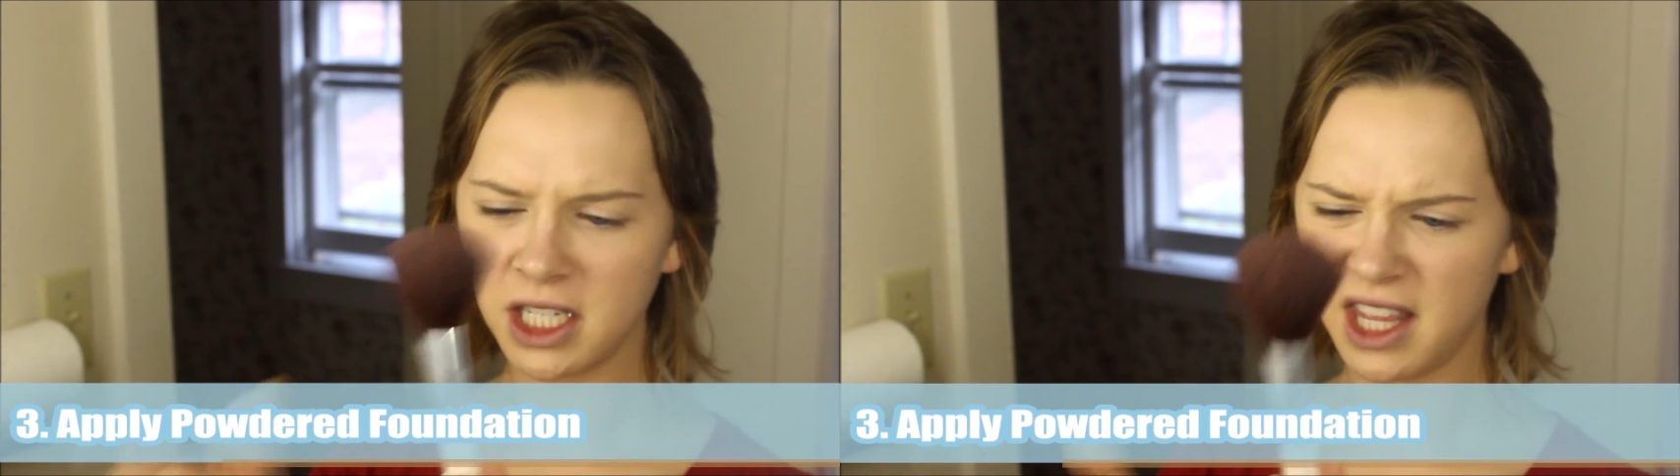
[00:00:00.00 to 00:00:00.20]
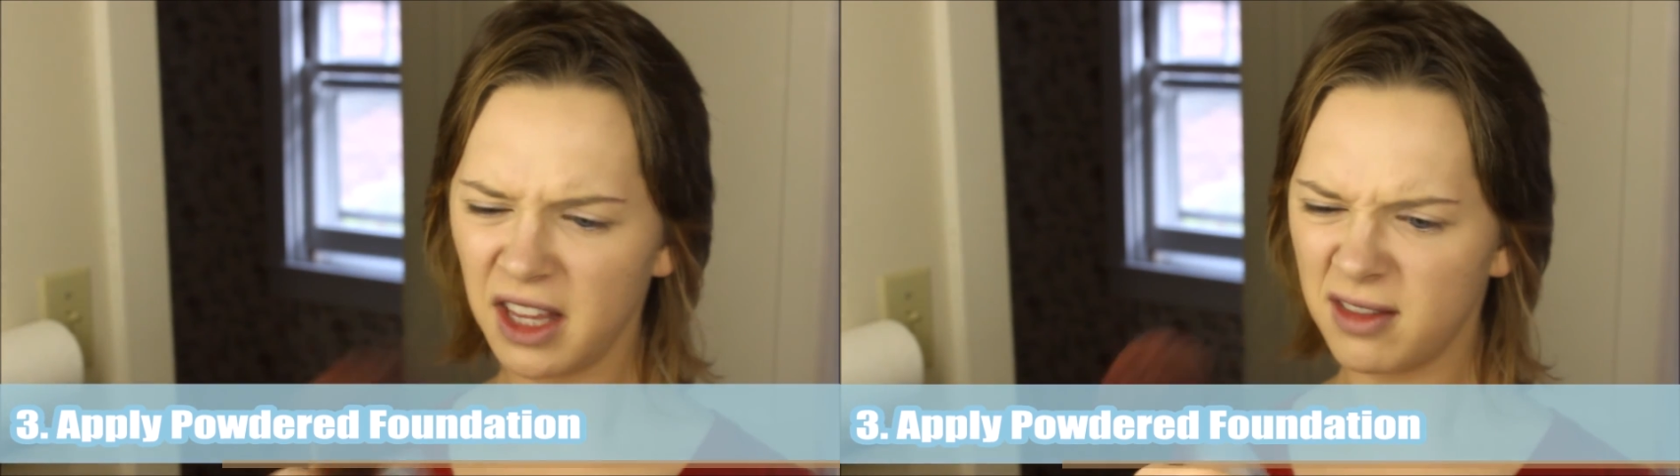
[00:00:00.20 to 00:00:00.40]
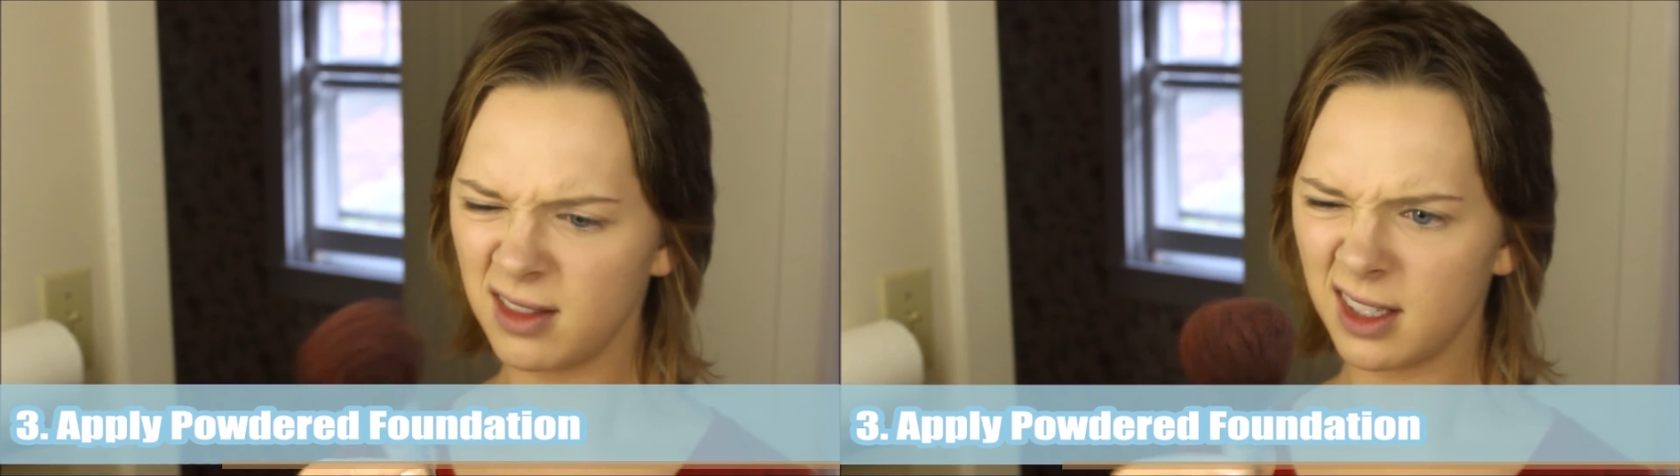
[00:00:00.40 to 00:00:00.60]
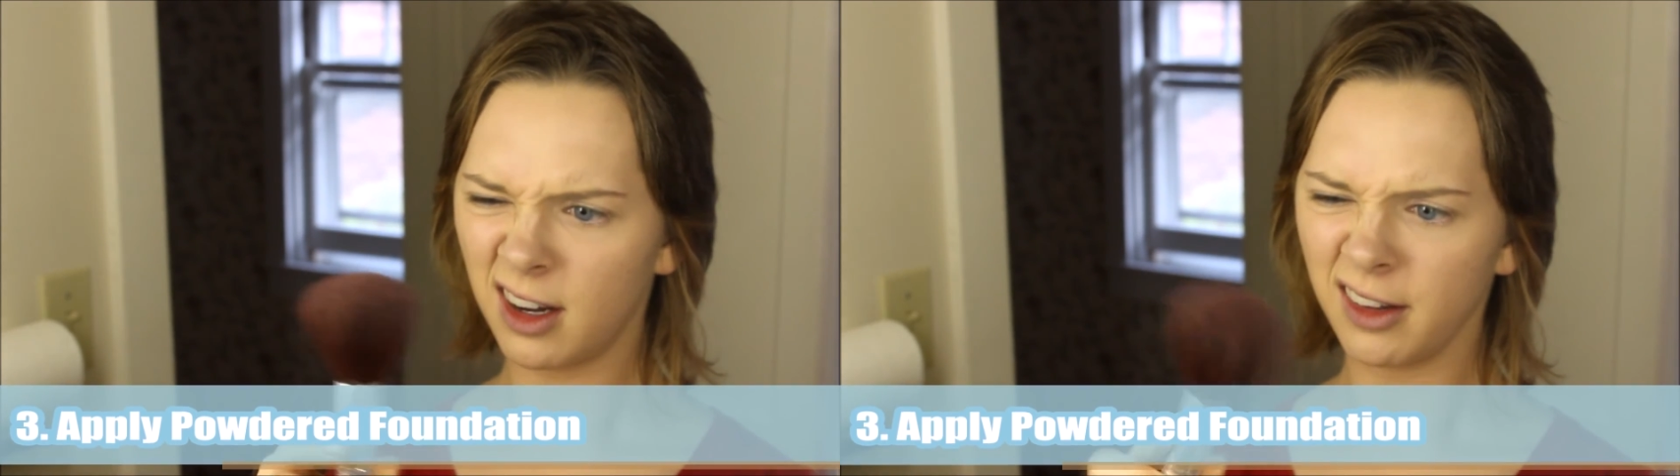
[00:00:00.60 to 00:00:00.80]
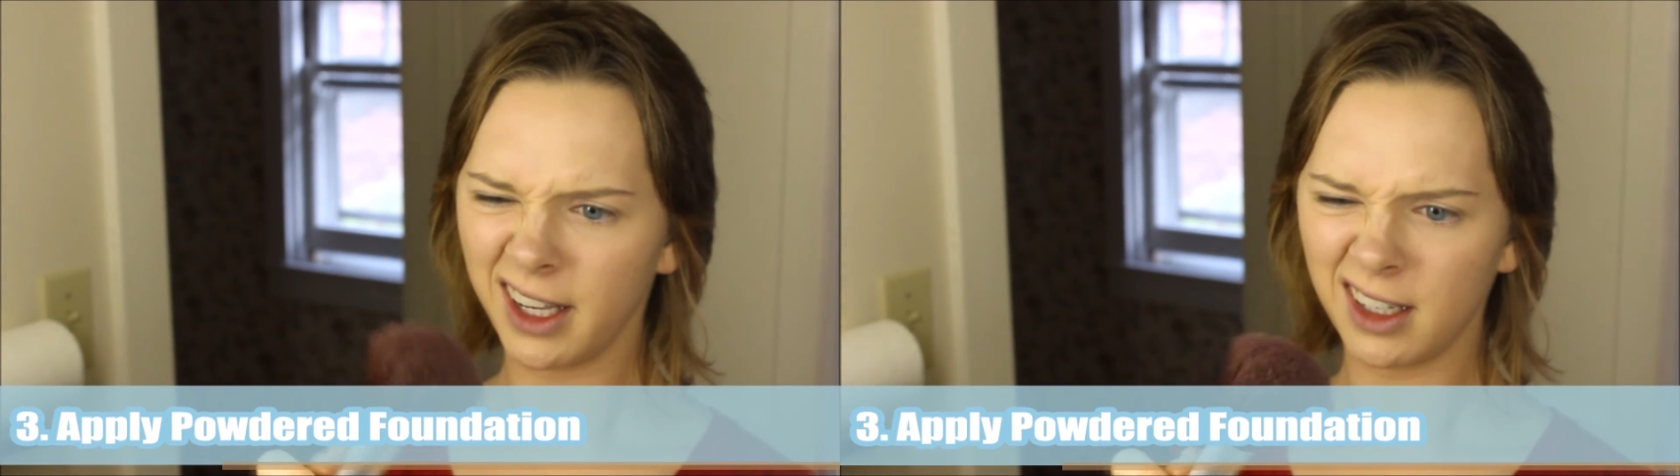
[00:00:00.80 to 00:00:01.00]
I think this one's
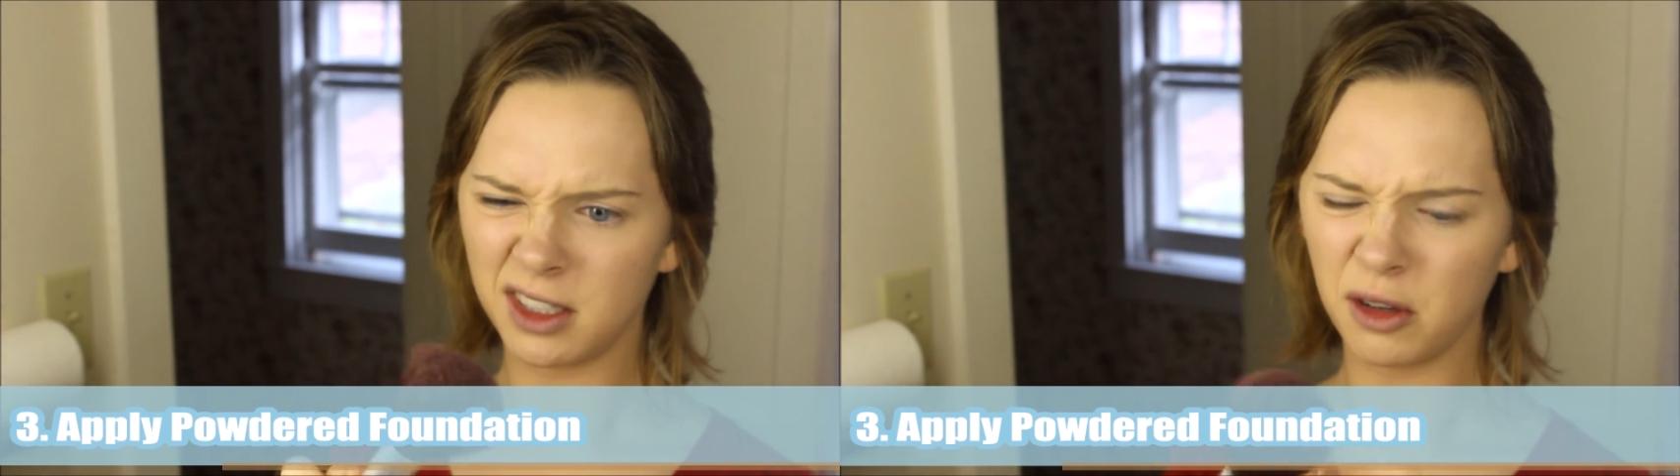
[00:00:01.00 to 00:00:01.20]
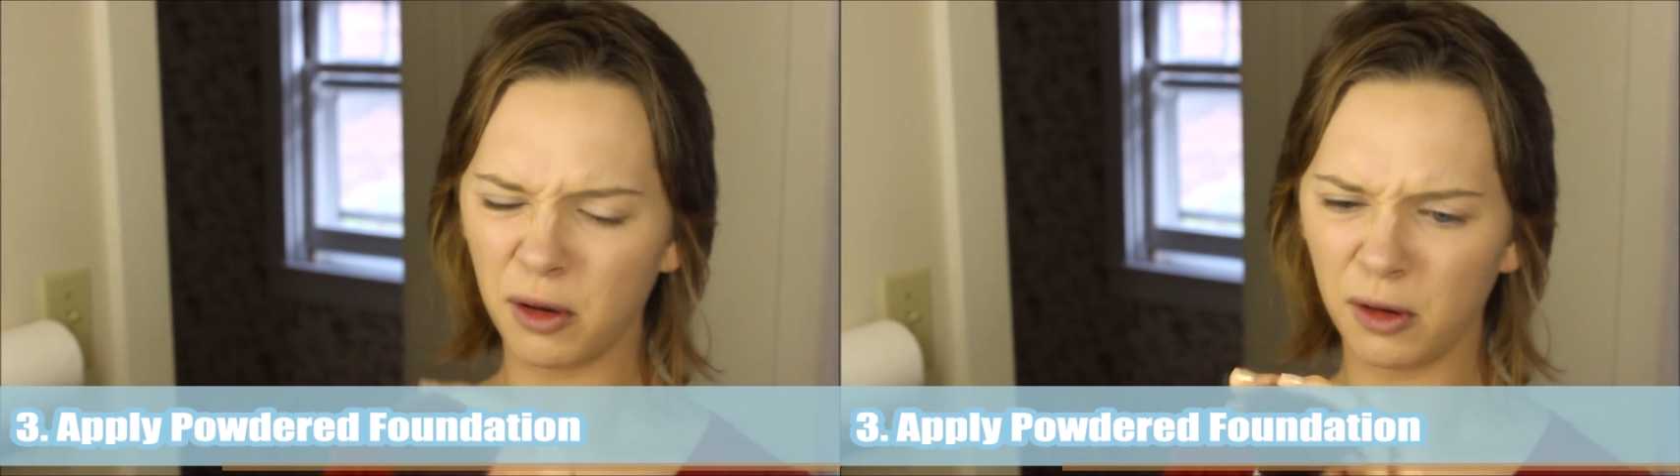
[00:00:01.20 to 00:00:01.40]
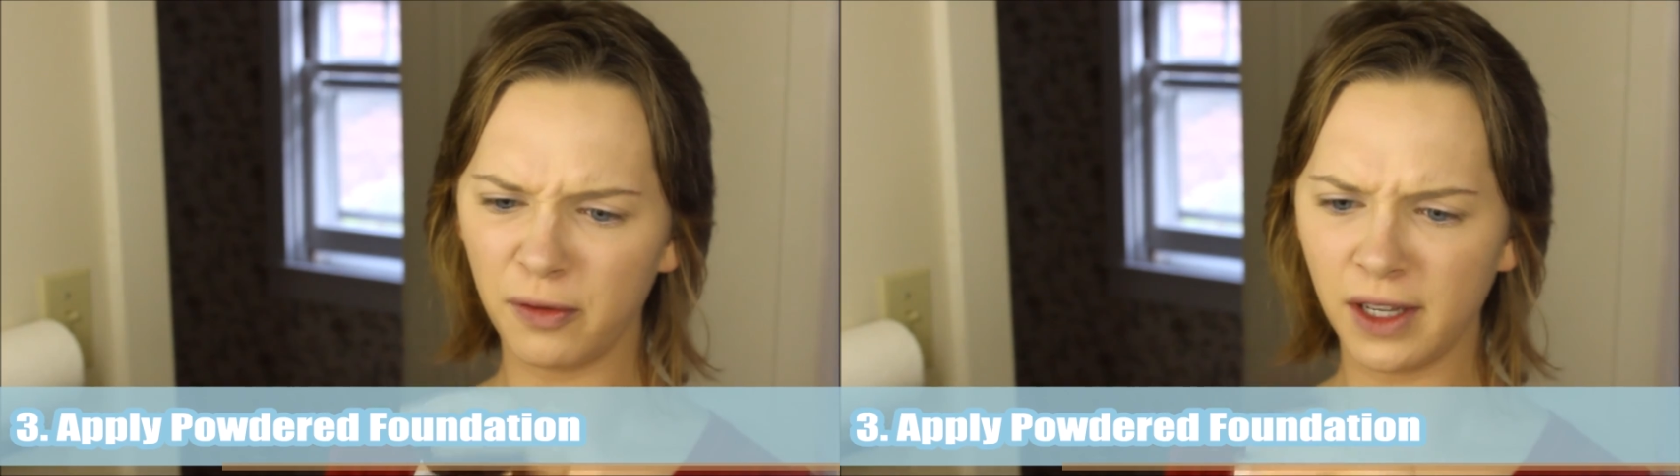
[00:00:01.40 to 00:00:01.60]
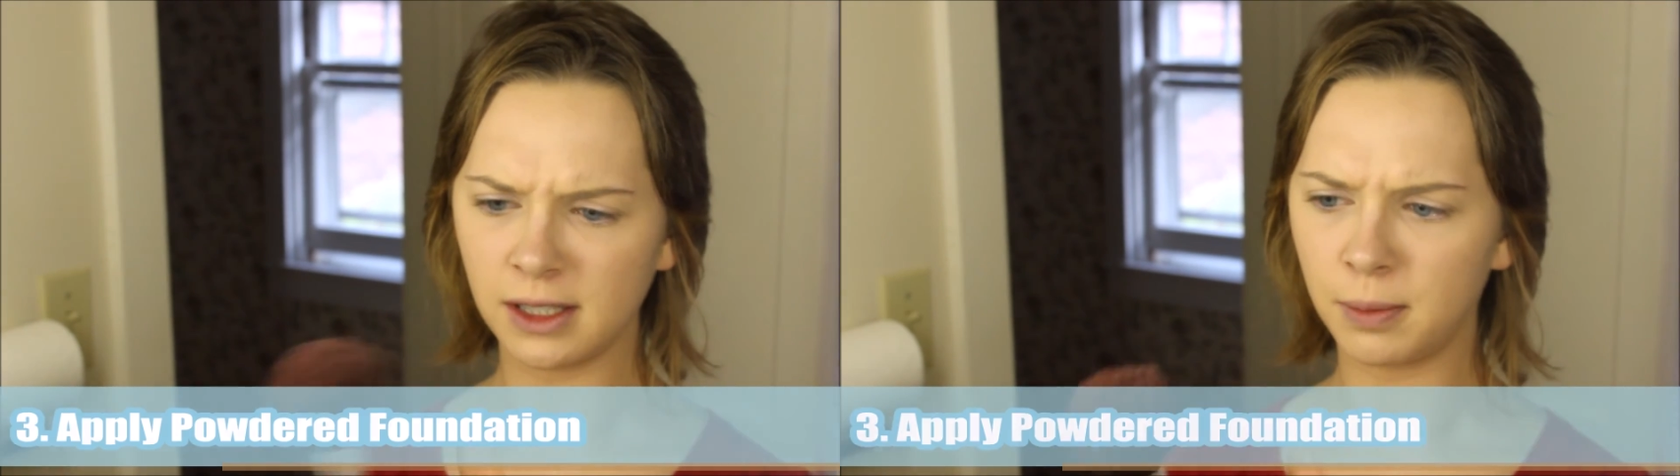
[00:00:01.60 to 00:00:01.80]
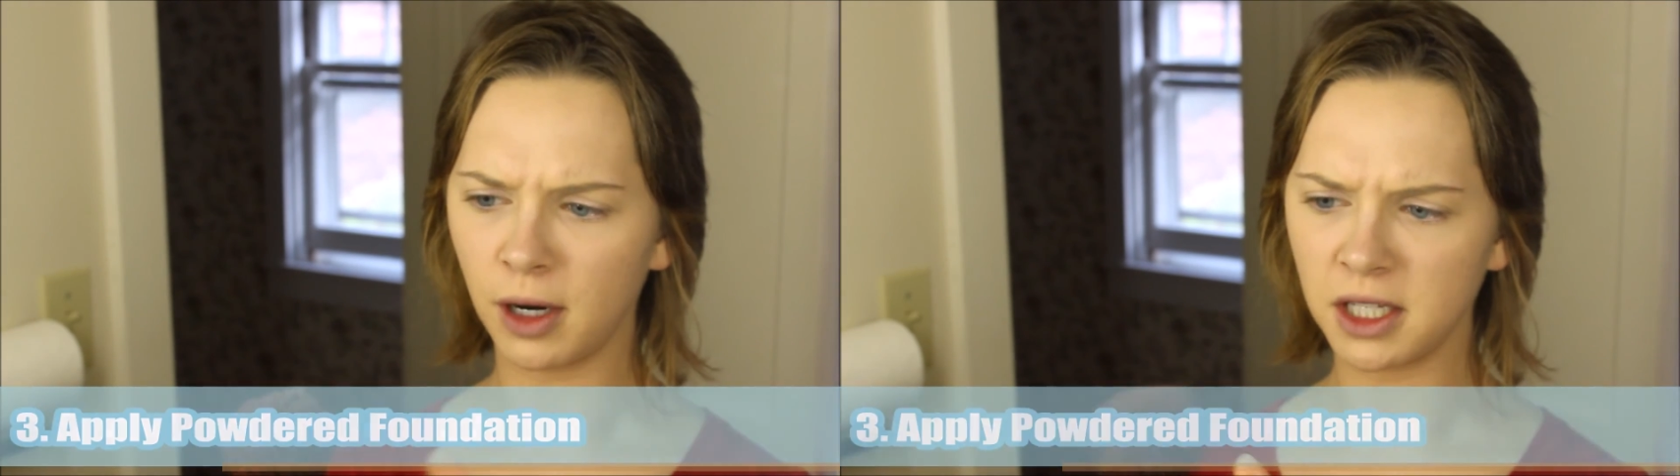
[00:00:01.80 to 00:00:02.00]
called like a total
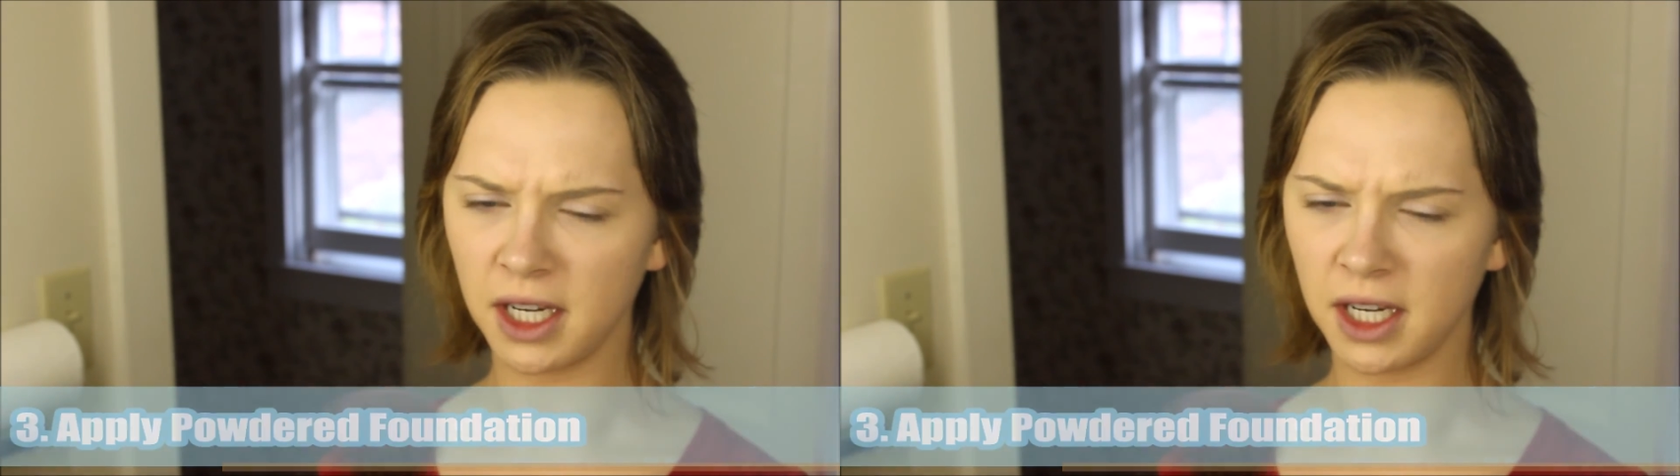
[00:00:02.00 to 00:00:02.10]
face brush.